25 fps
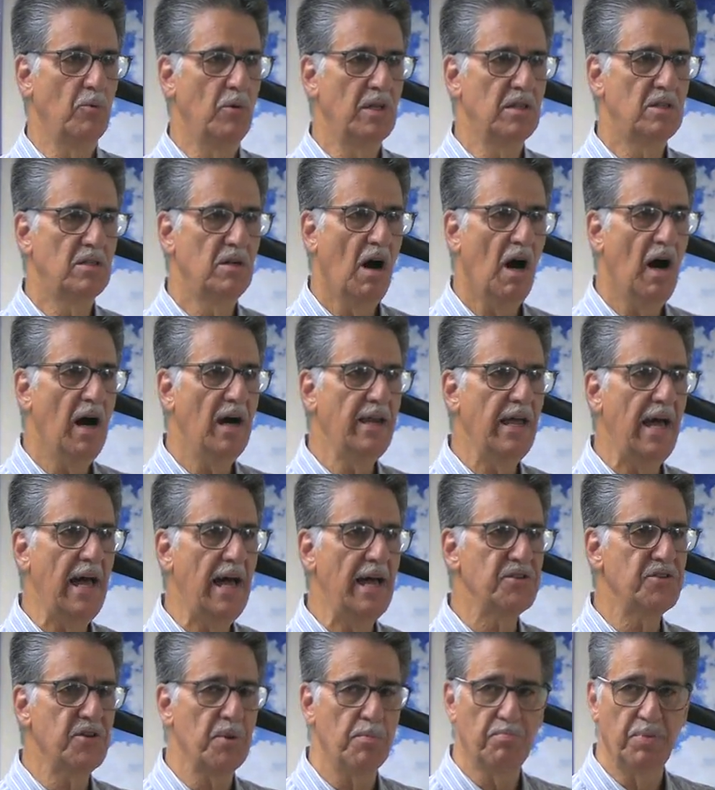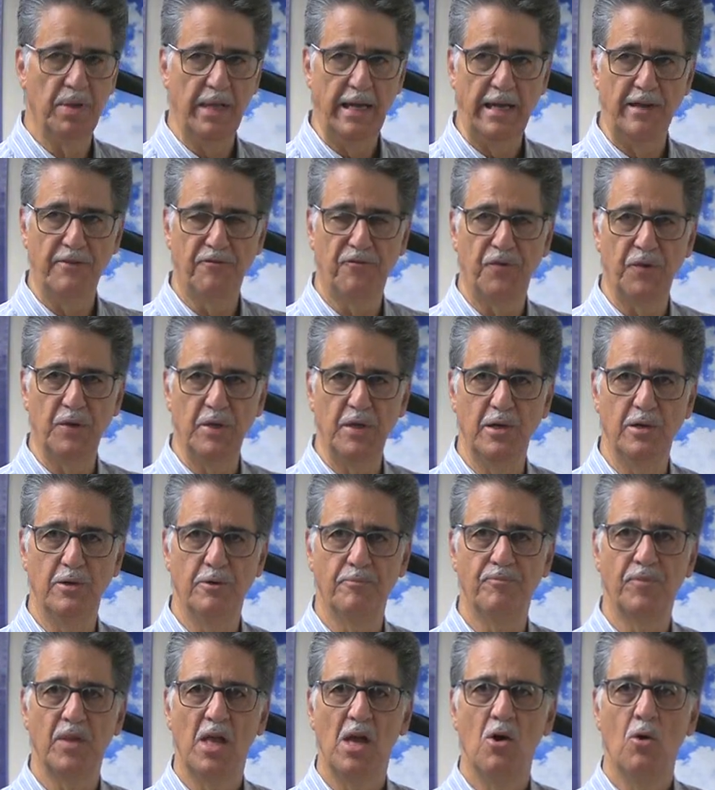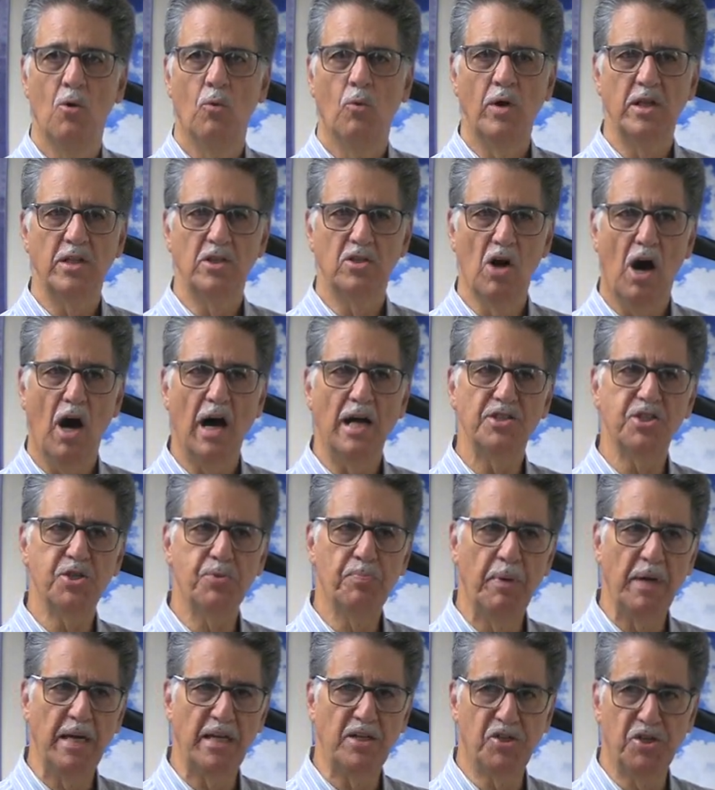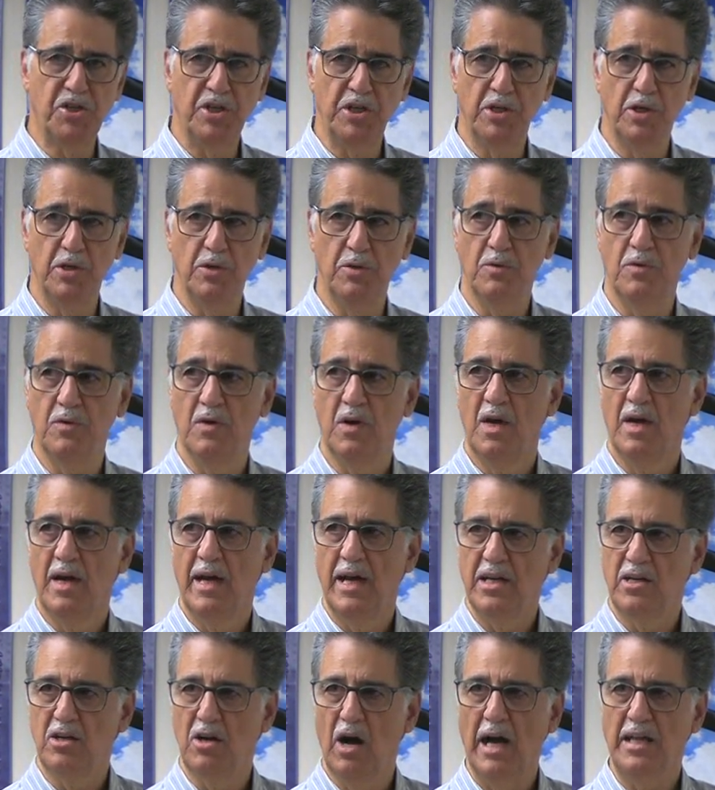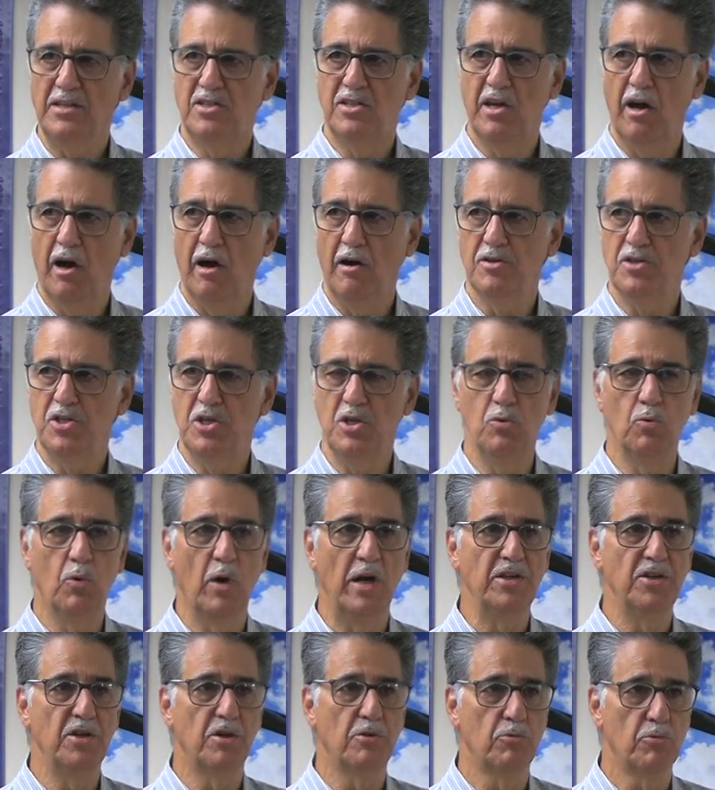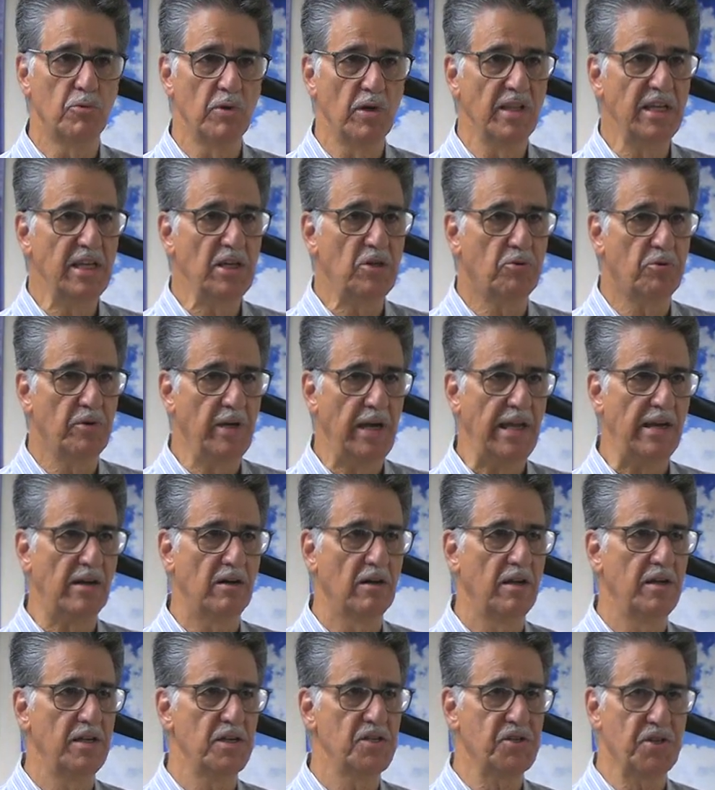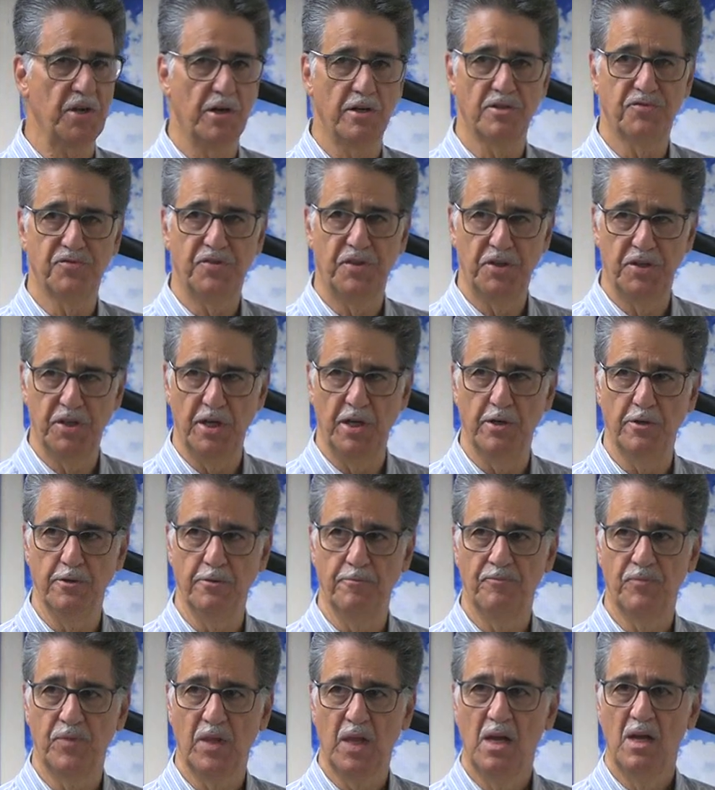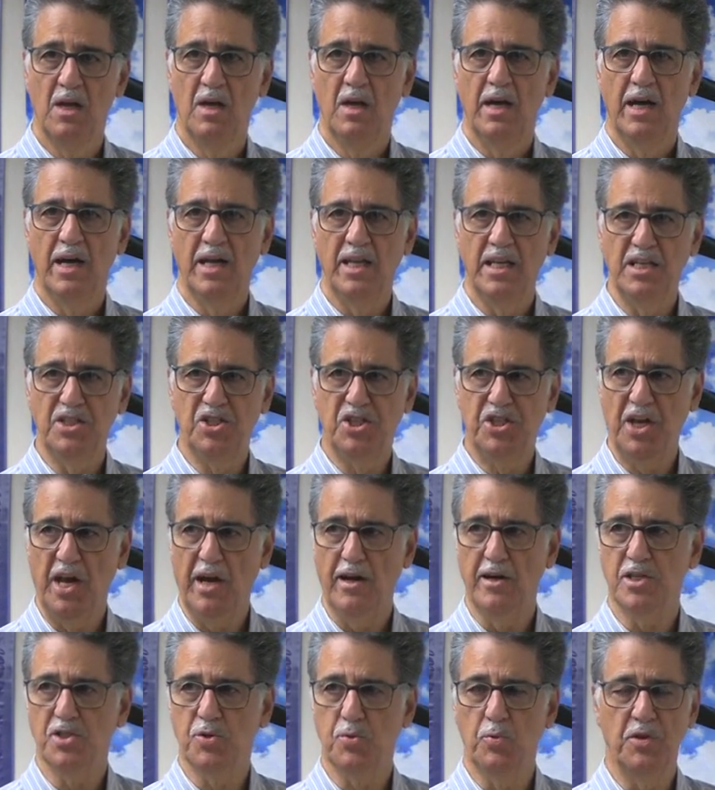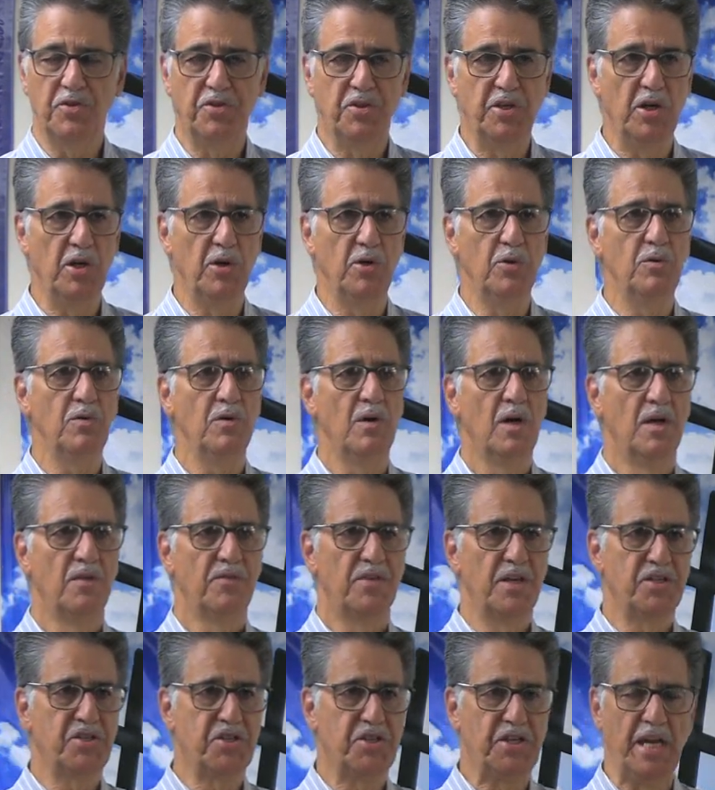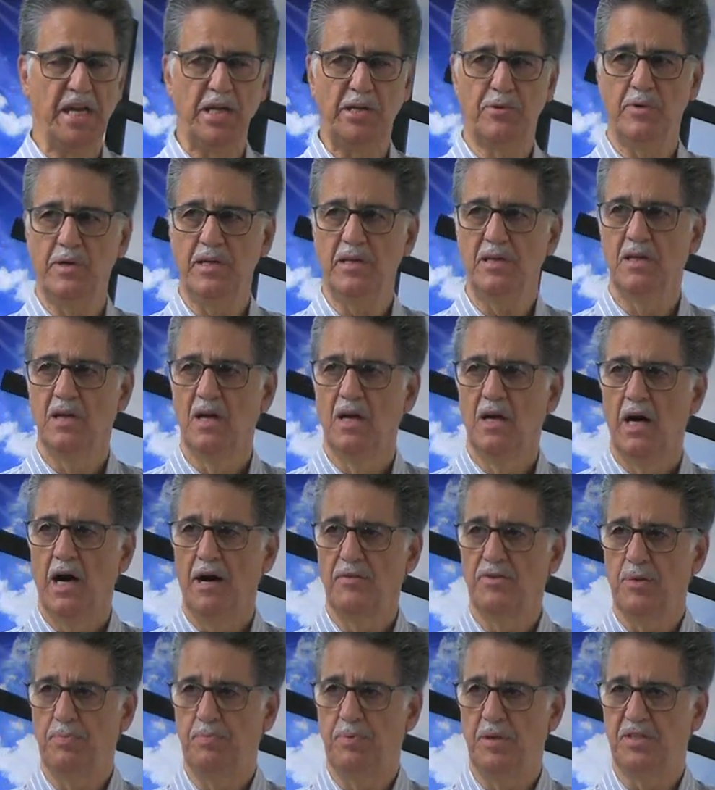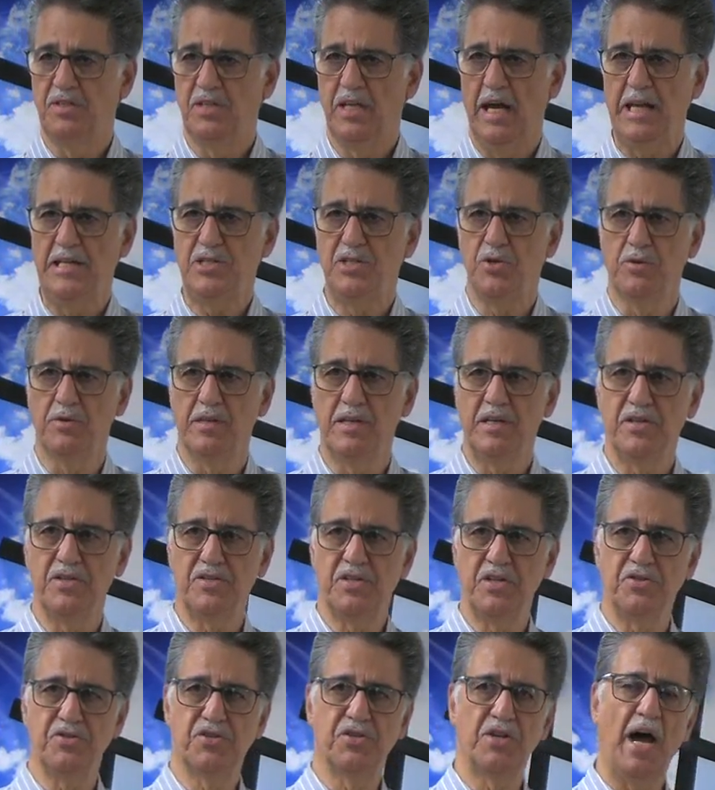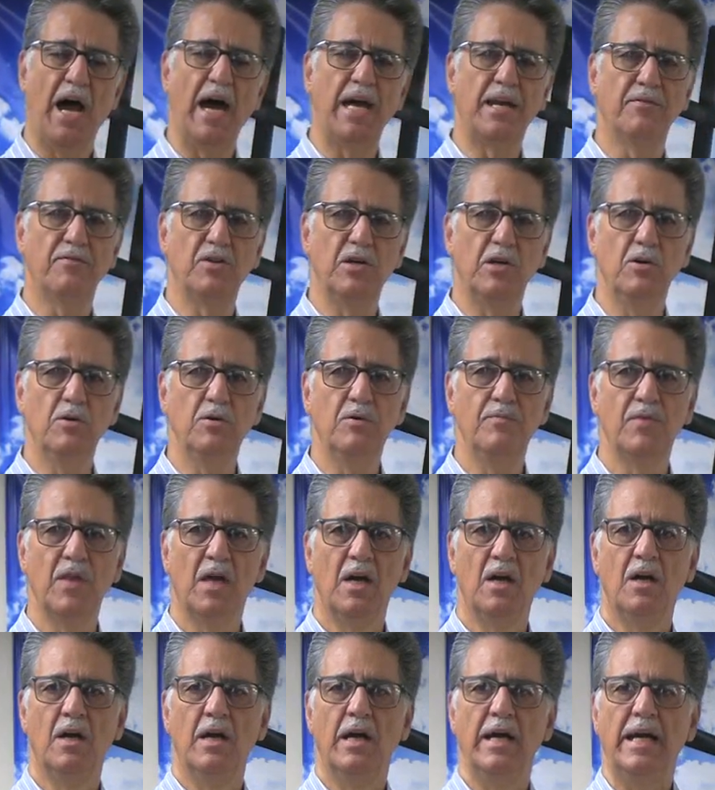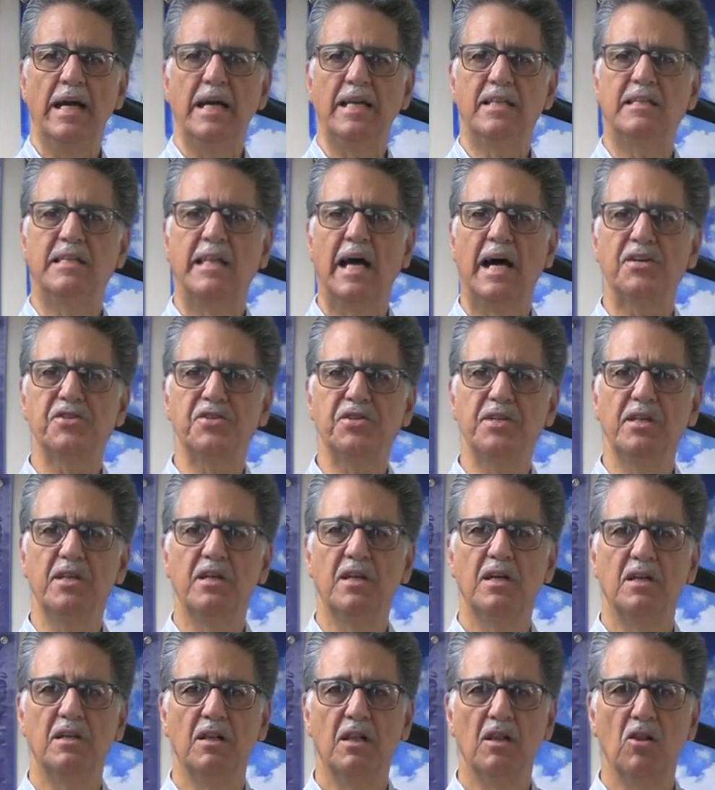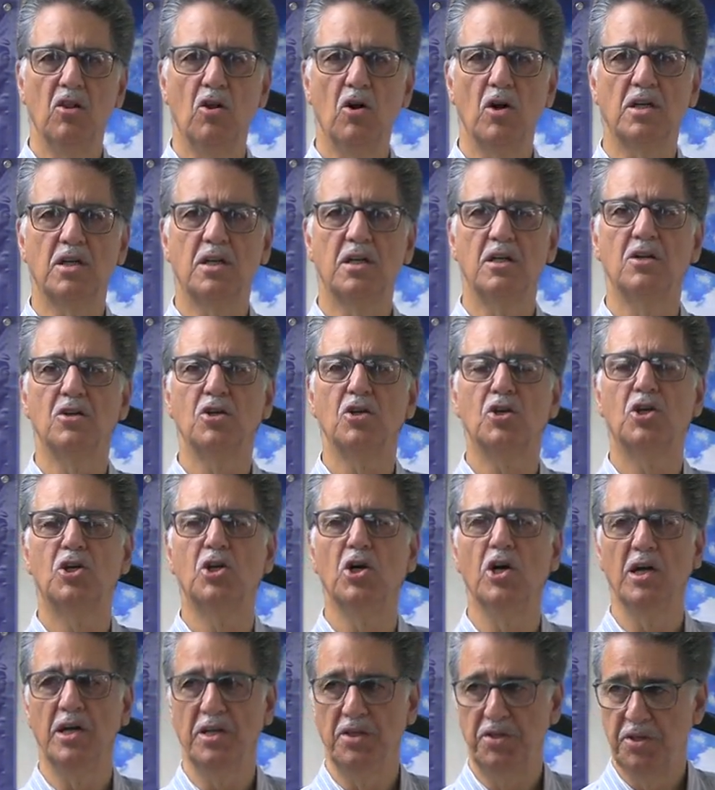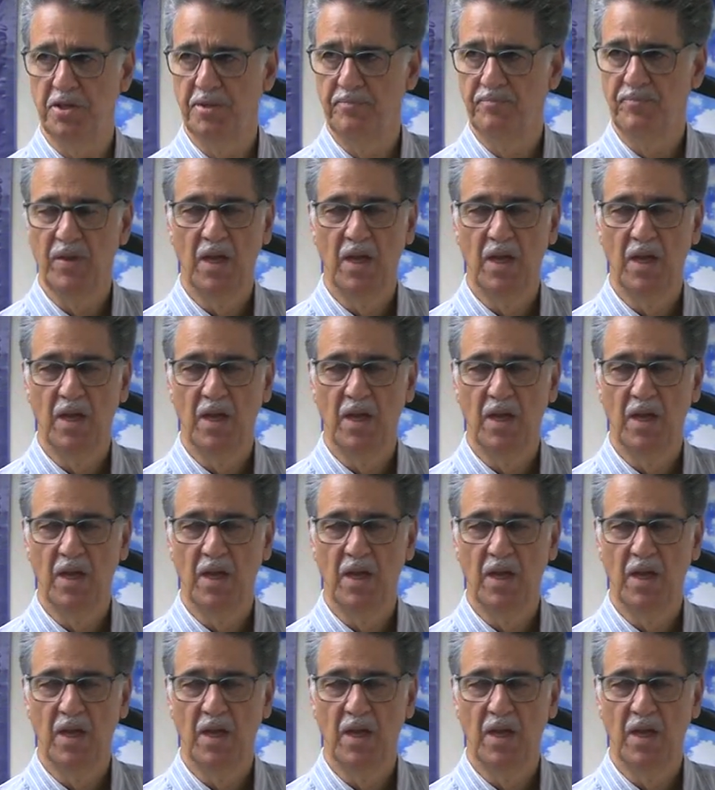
When God has a plan for you, Amen. when God speaks to you, and God tells you what you're really created on this earth to do, and He shares with you the secret of the potential that is inside of you, it doesn't look good.